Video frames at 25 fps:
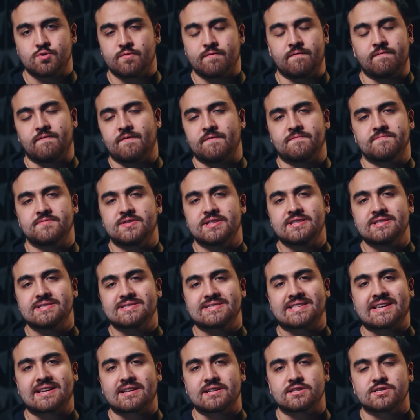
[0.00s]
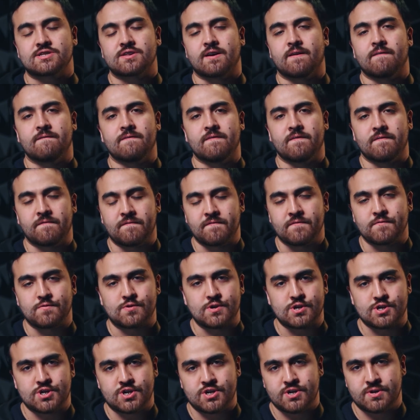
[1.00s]
to 15 seconds of your
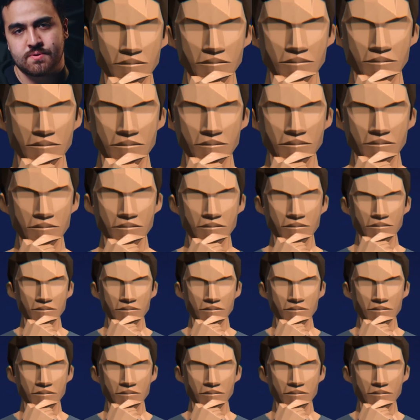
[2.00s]
footage. Why?